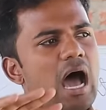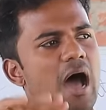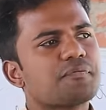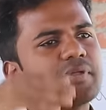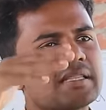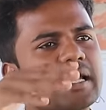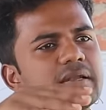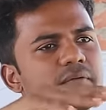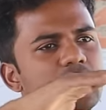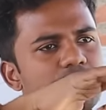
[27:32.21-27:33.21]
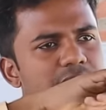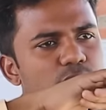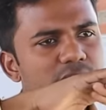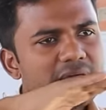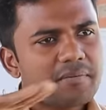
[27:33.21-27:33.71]
After that, if we
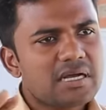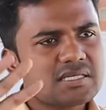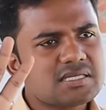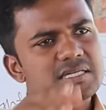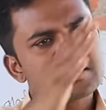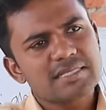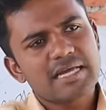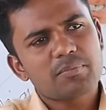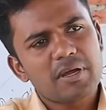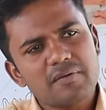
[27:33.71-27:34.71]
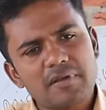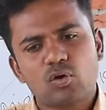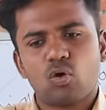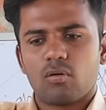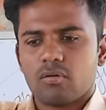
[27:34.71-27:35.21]
don't have consistency, that money will
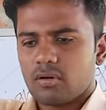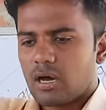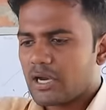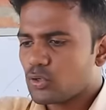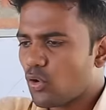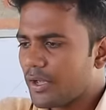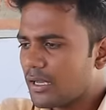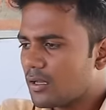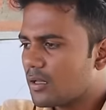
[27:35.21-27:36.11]
go. Are you going?